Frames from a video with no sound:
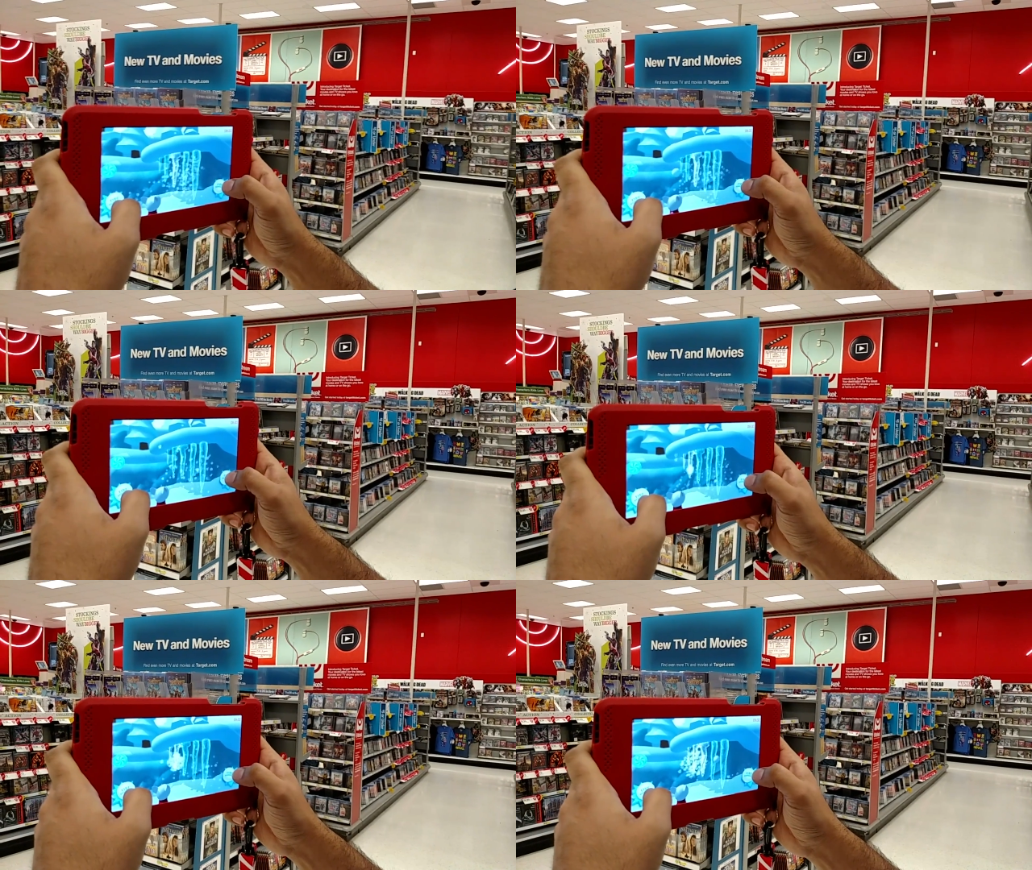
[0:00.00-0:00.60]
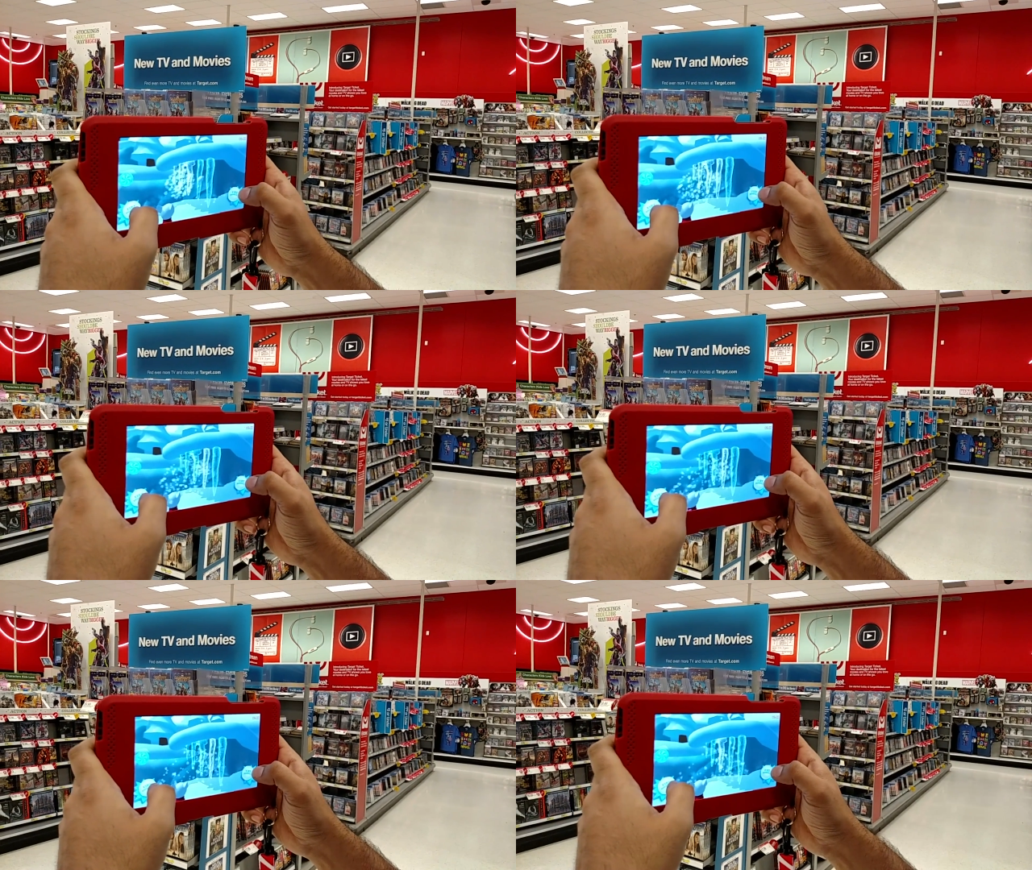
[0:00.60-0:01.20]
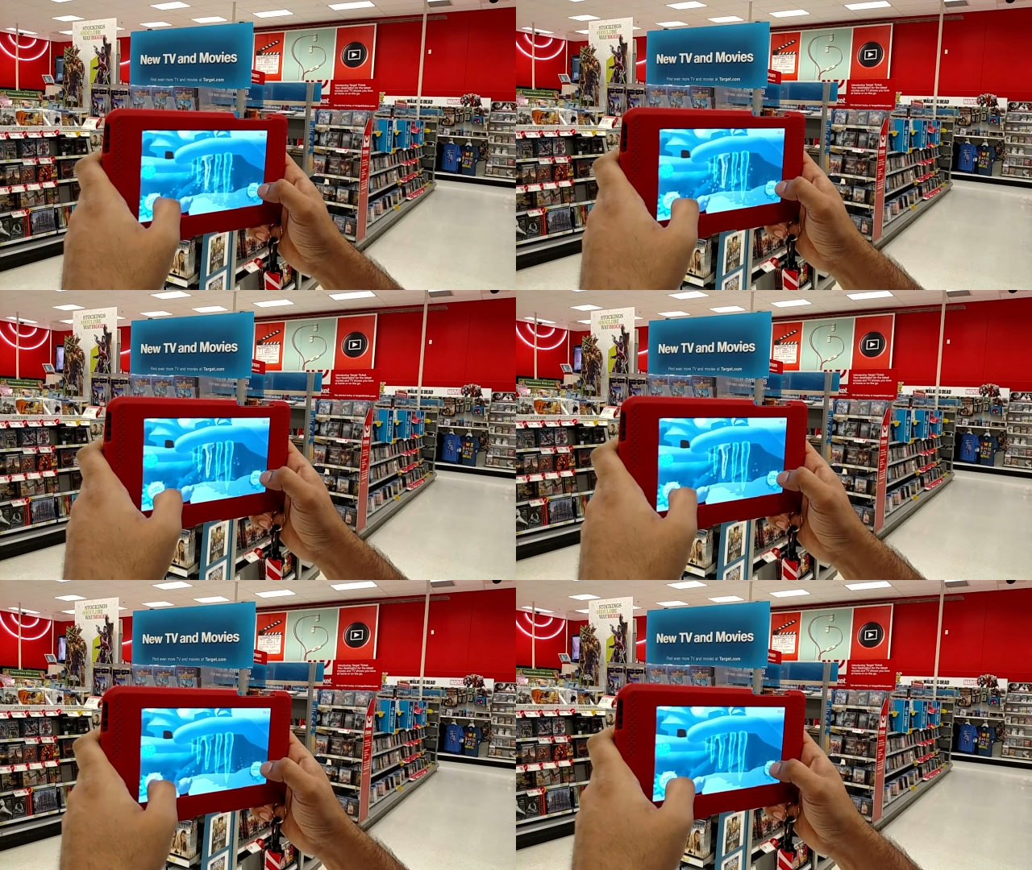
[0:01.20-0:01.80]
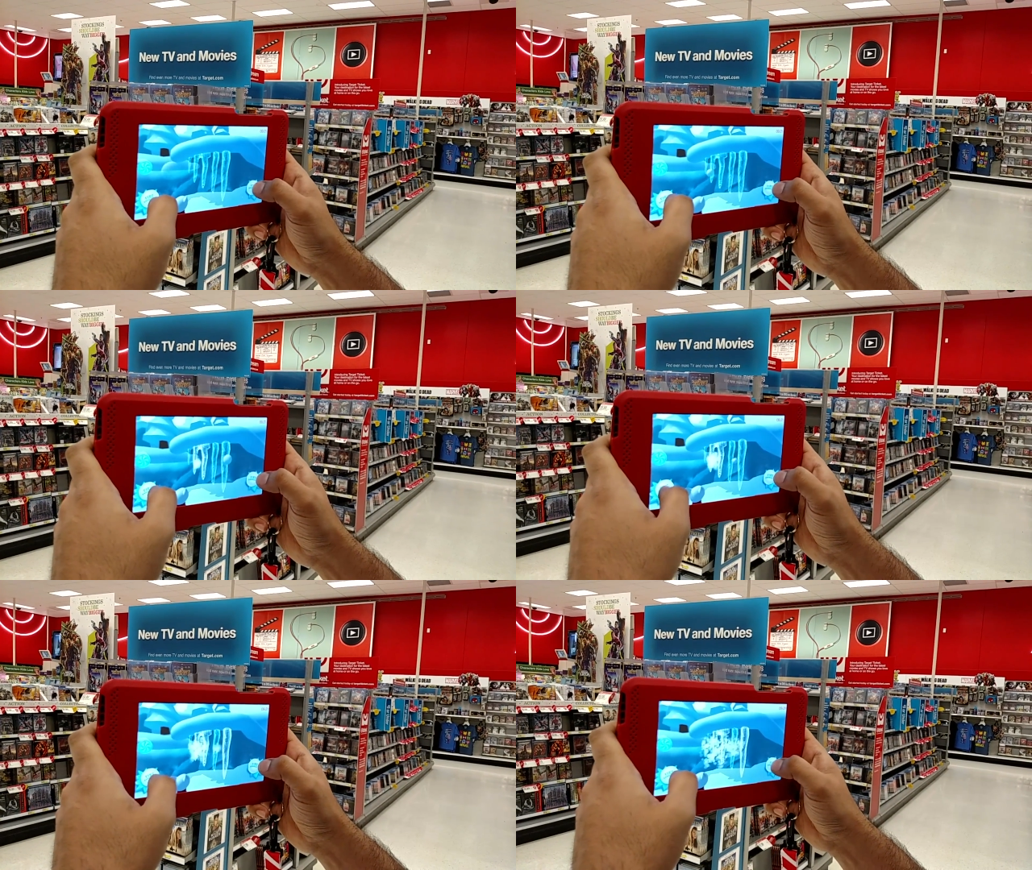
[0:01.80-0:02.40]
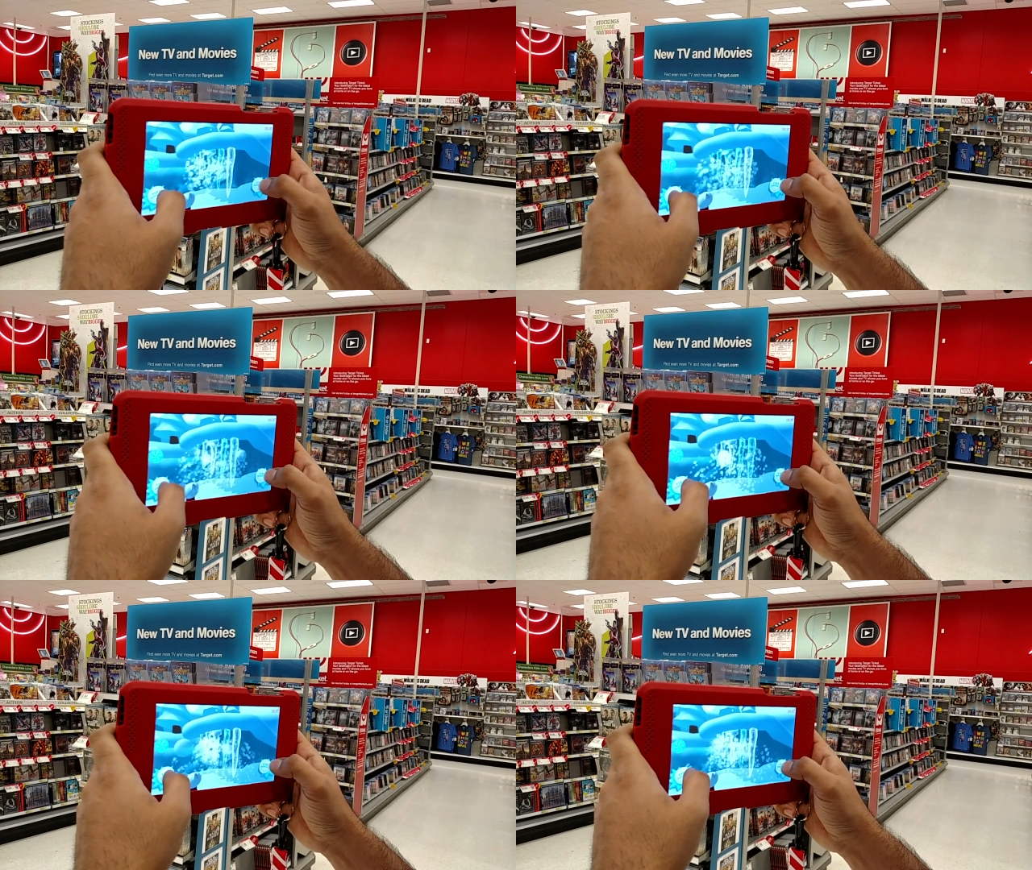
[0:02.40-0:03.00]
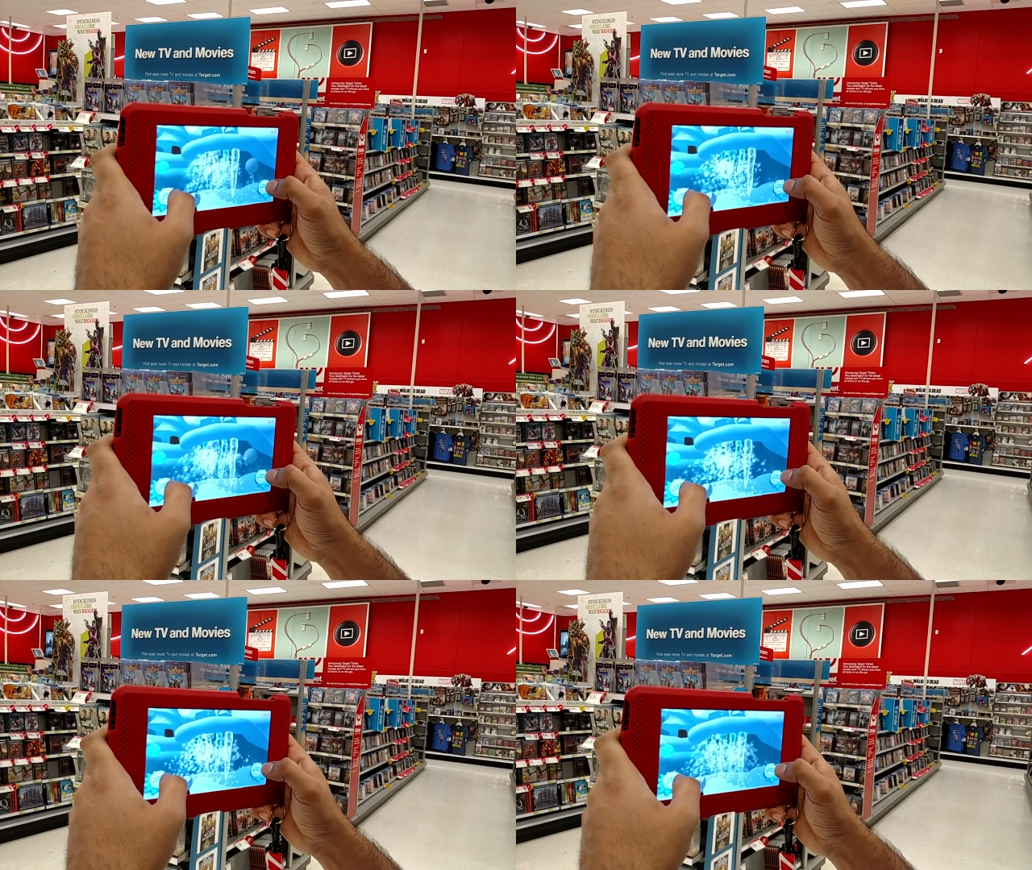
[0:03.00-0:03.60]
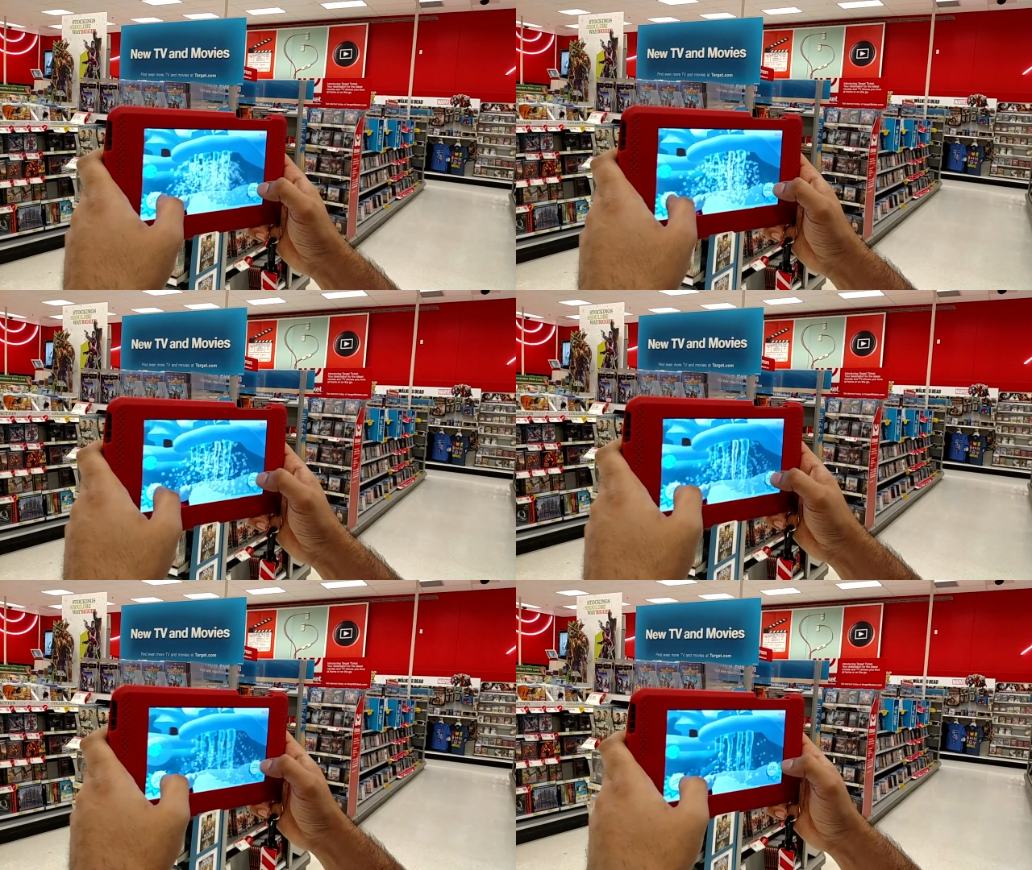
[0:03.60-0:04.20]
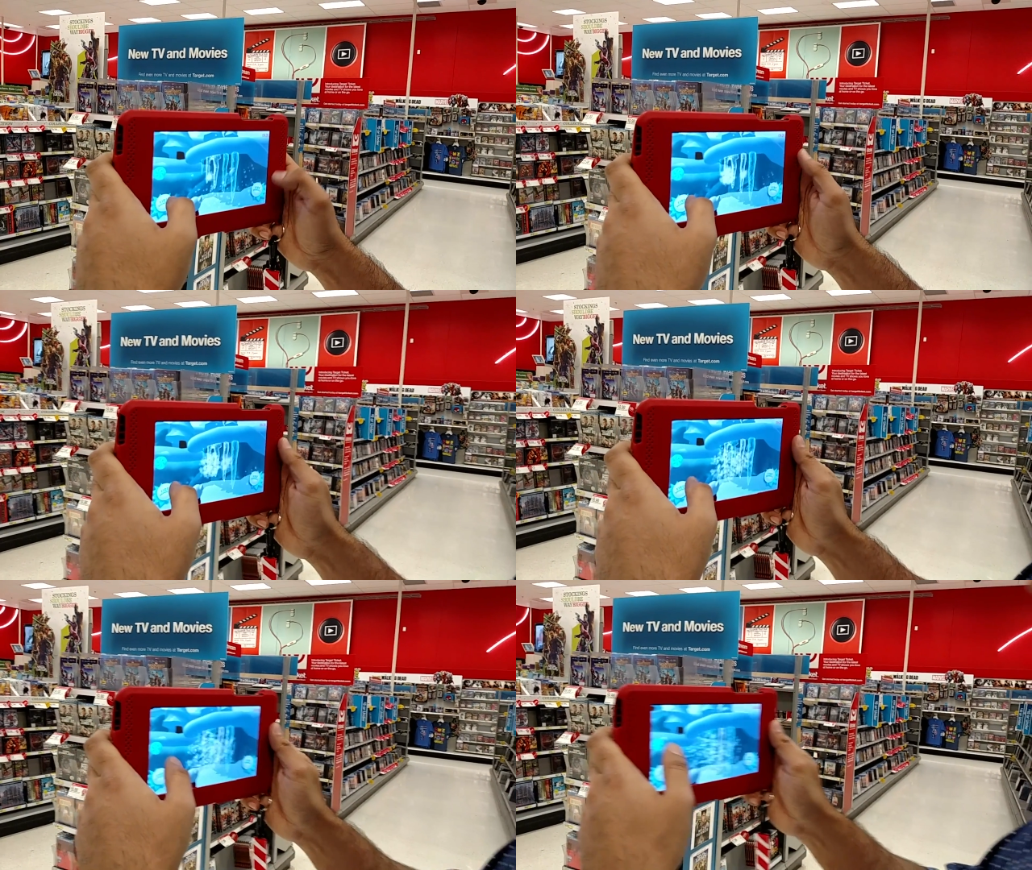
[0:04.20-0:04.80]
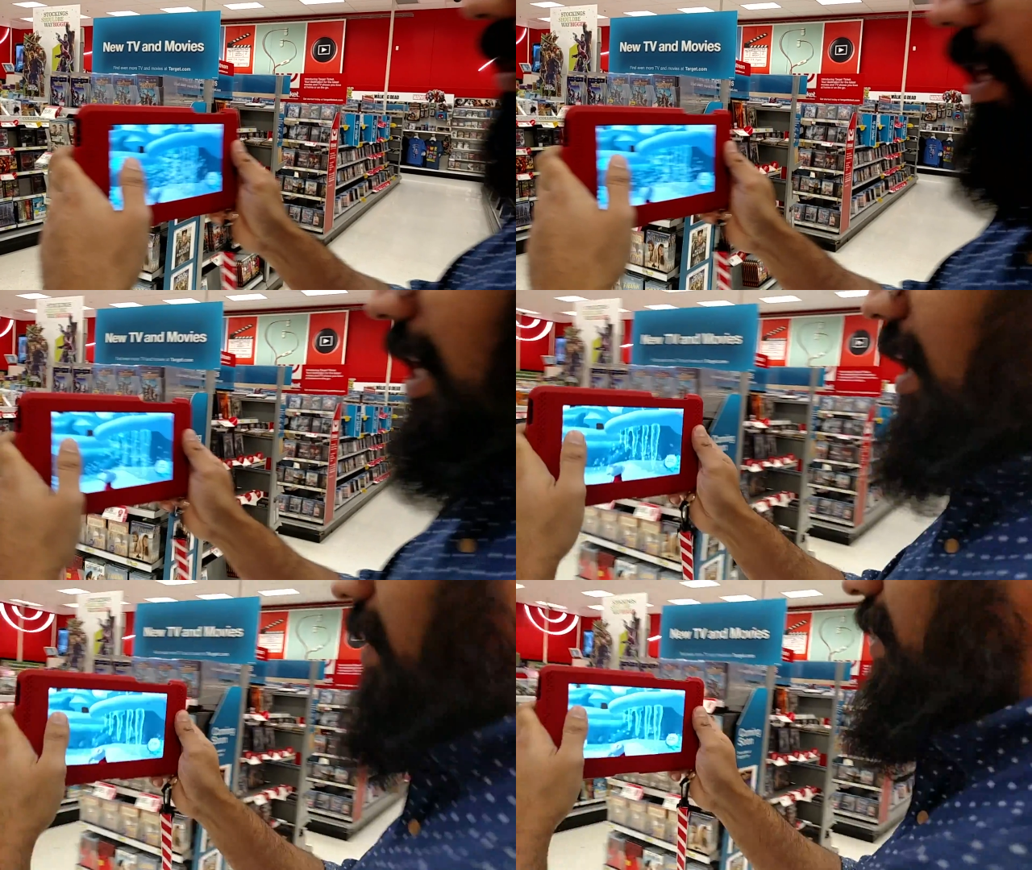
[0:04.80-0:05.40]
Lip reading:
No face is visible, so there are no lips to read.